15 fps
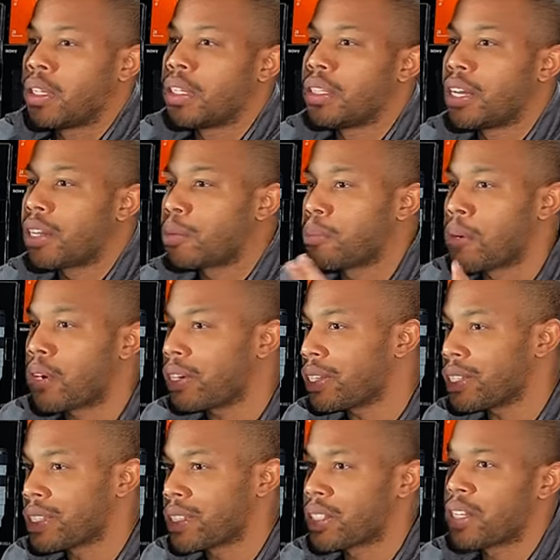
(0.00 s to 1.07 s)
Now, the part of
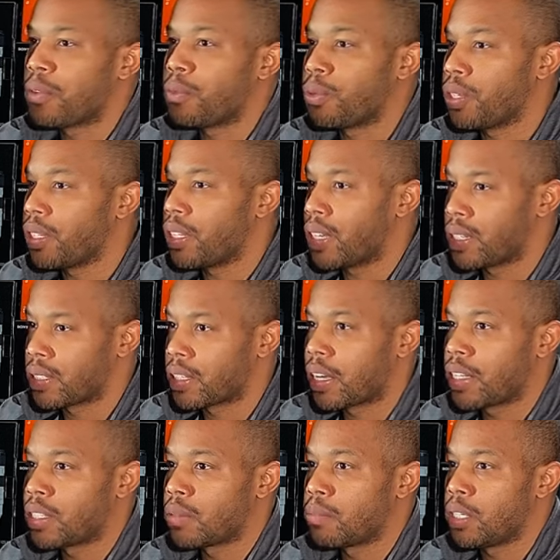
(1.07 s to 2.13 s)
this that really
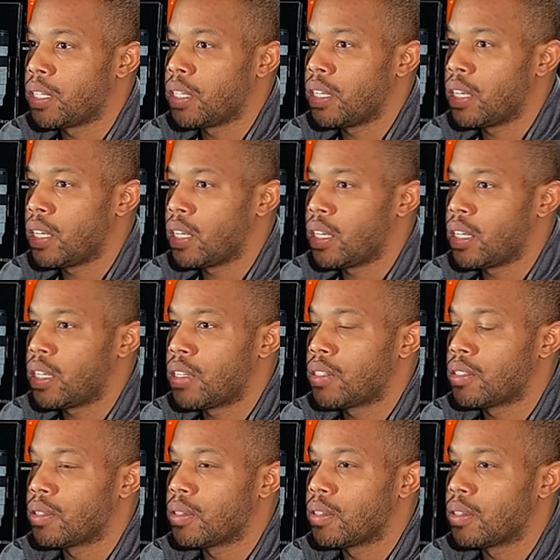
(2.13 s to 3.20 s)
excites me
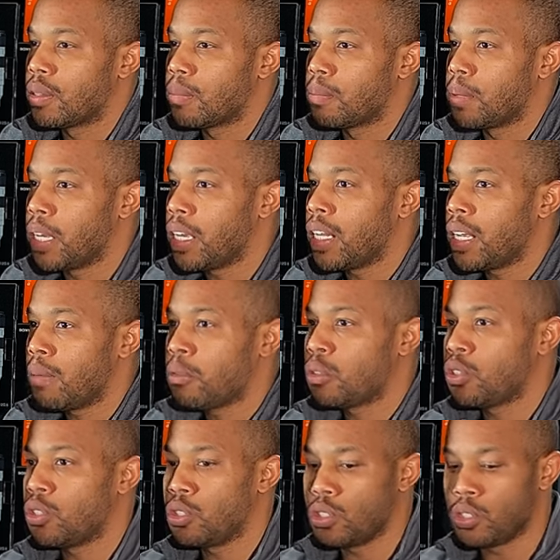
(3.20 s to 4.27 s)
is being able
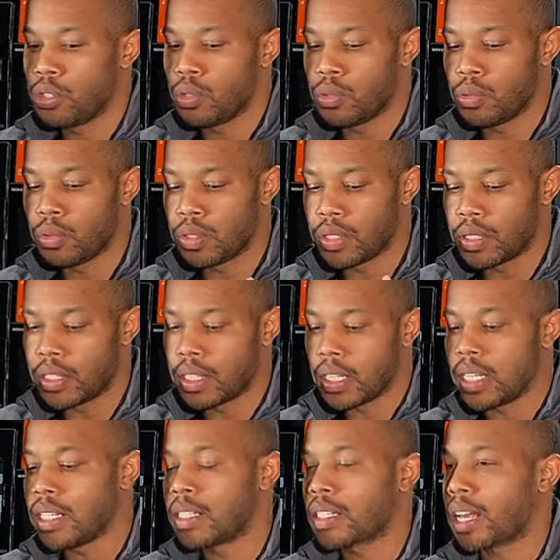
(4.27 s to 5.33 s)
to use
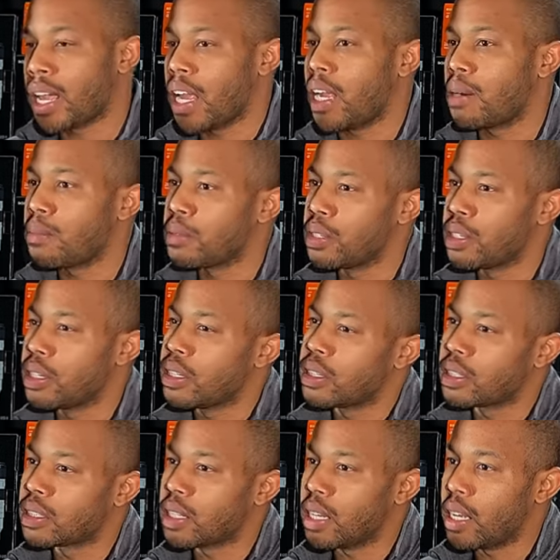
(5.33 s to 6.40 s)
these
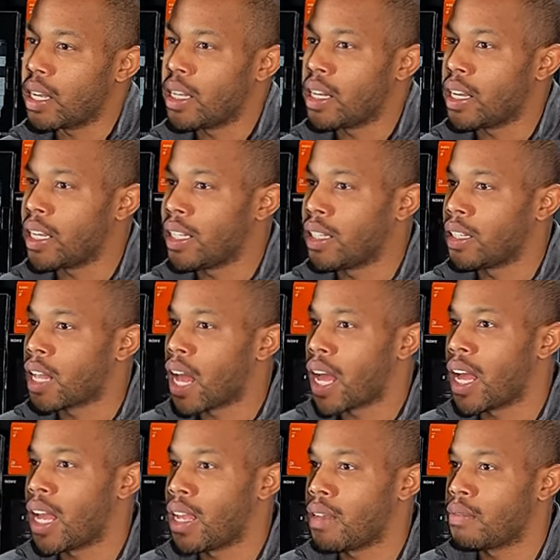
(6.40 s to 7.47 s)
cameras in a
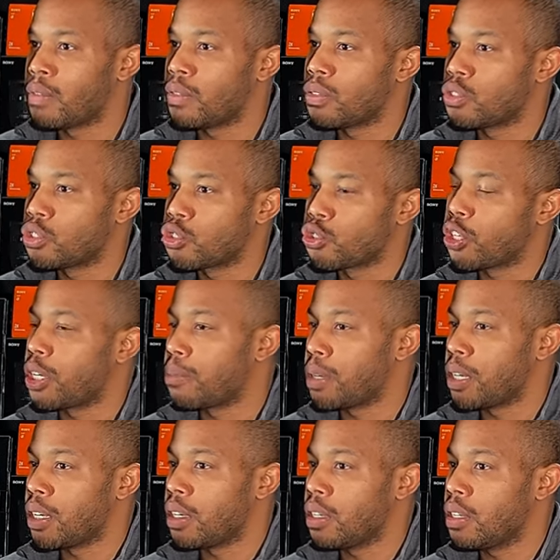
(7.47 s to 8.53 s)
live
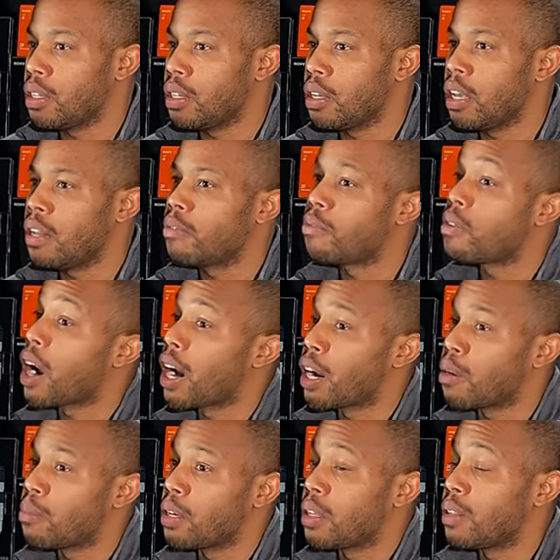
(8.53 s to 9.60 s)
streaming
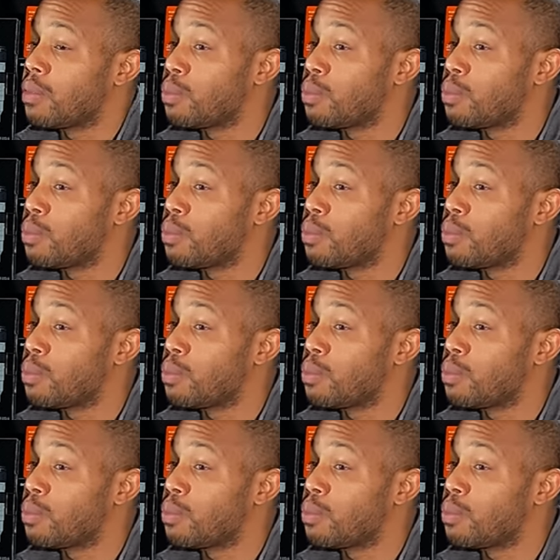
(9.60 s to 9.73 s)
environment,